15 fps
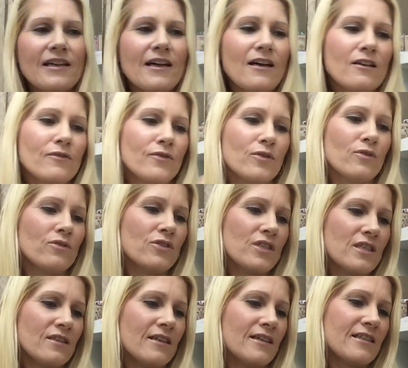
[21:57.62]
and colourful,
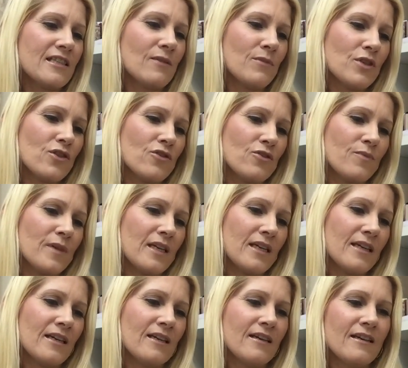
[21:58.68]
just like summer should
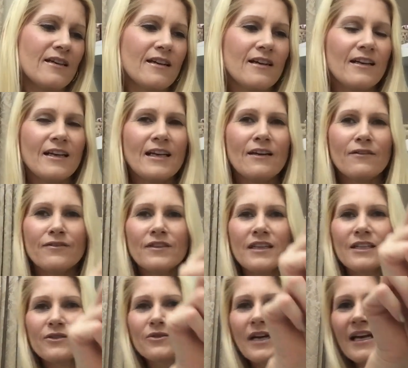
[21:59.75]
be. Love the
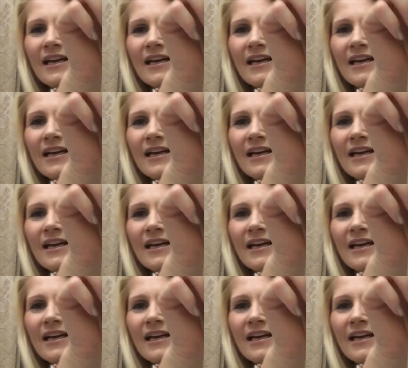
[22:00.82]
little